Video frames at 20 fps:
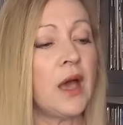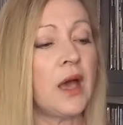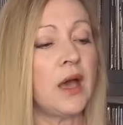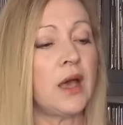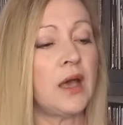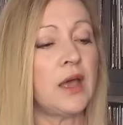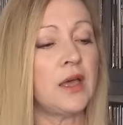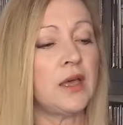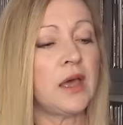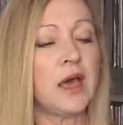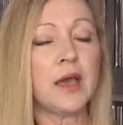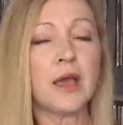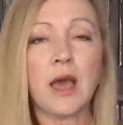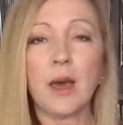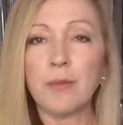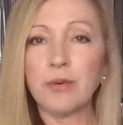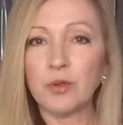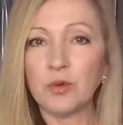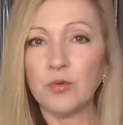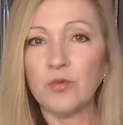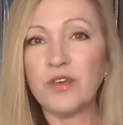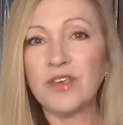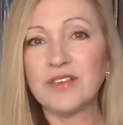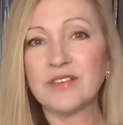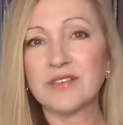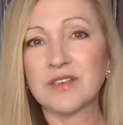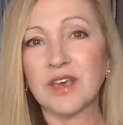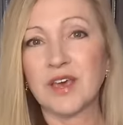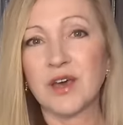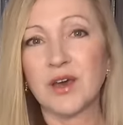A couple of
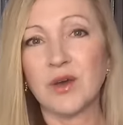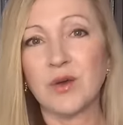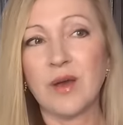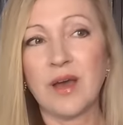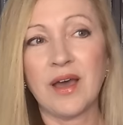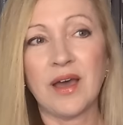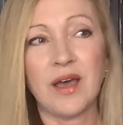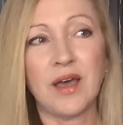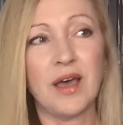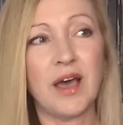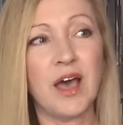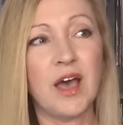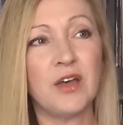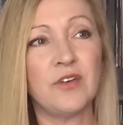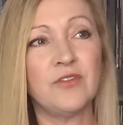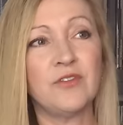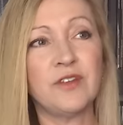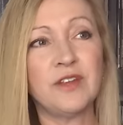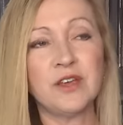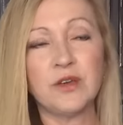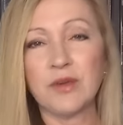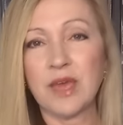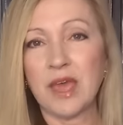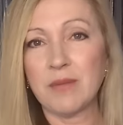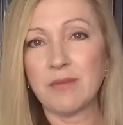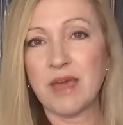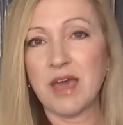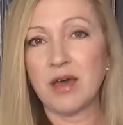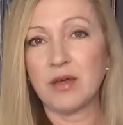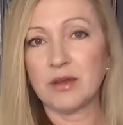weeks ago, a video
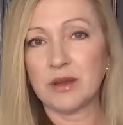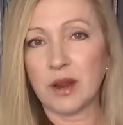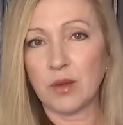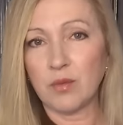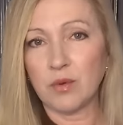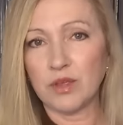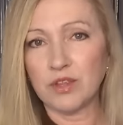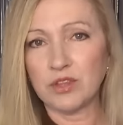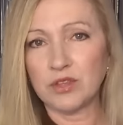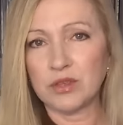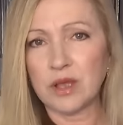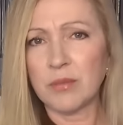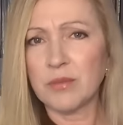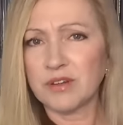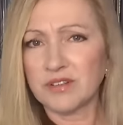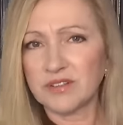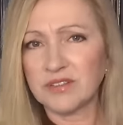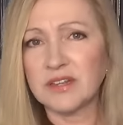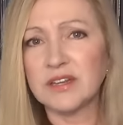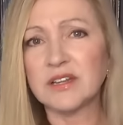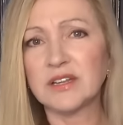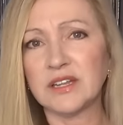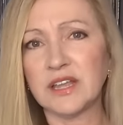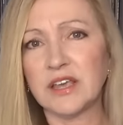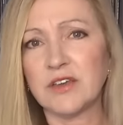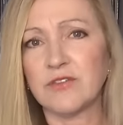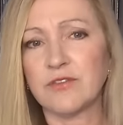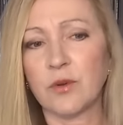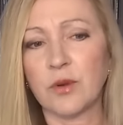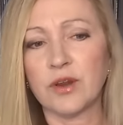came out, and I'm going to send a
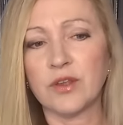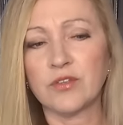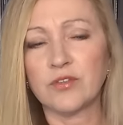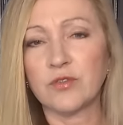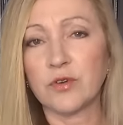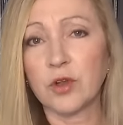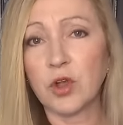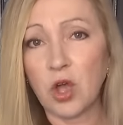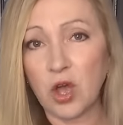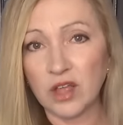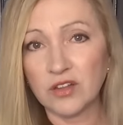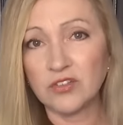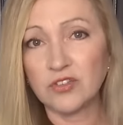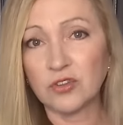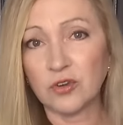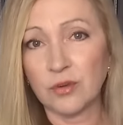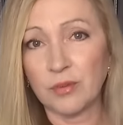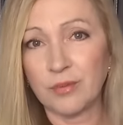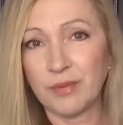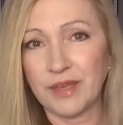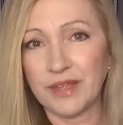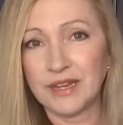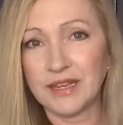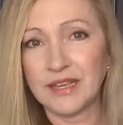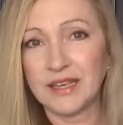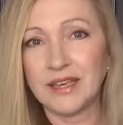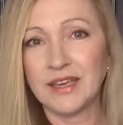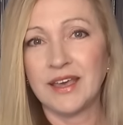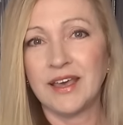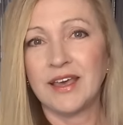link for it. It's for Concert
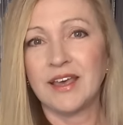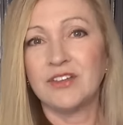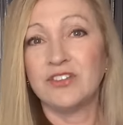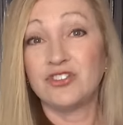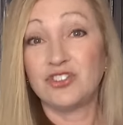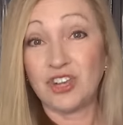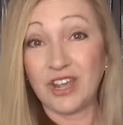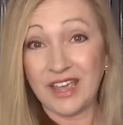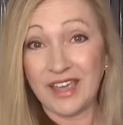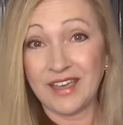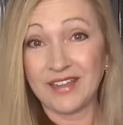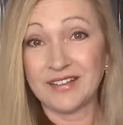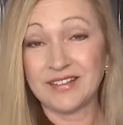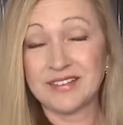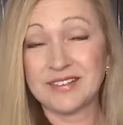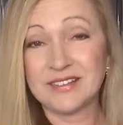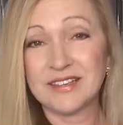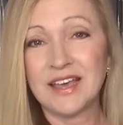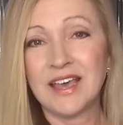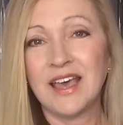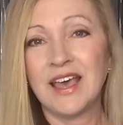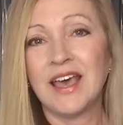Buddie, Chance.